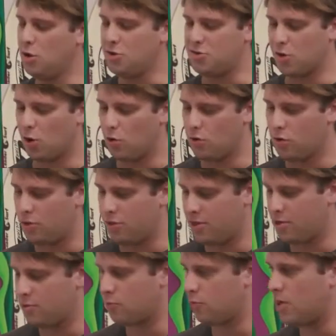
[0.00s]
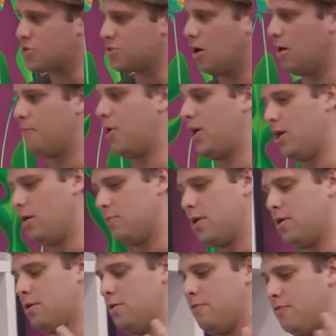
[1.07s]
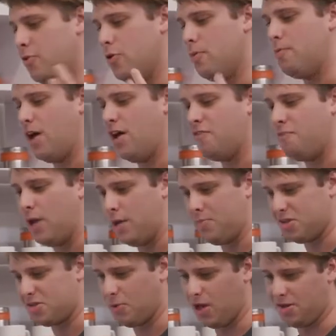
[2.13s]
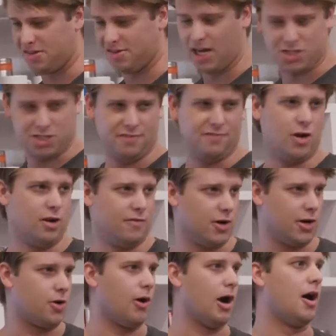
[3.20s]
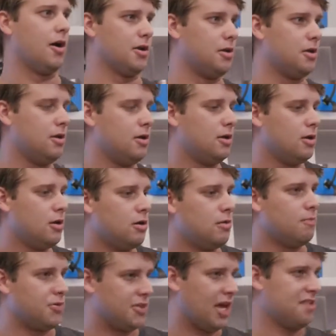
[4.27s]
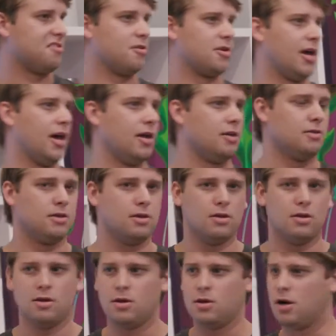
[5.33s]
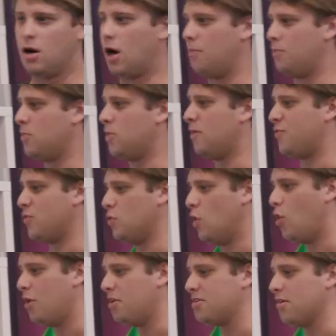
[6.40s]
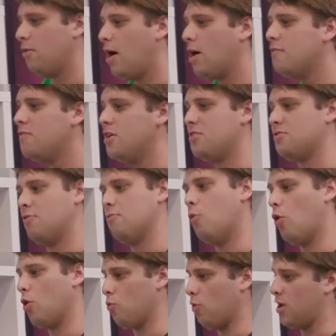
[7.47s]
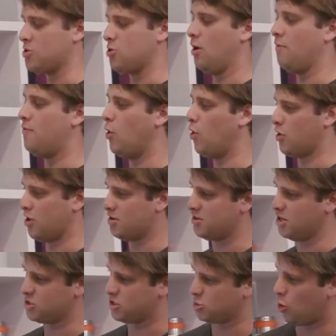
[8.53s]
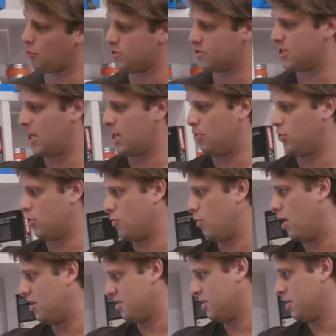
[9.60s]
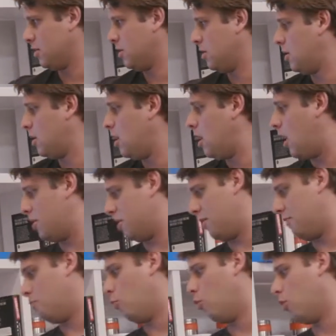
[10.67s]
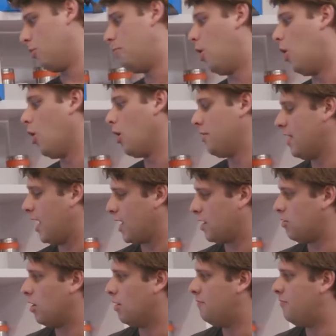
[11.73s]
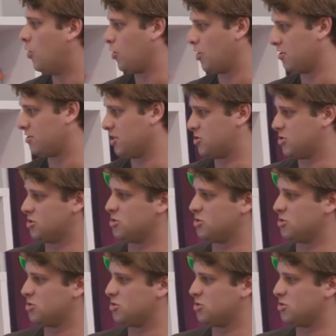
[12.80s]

So the restaurant payment and food and bev payment space is actually very, very crowded, but that's okay. If you notice, a lot of these are more restaurant focused, such as Open Table and Resi, and then more bar and nightclub focused, such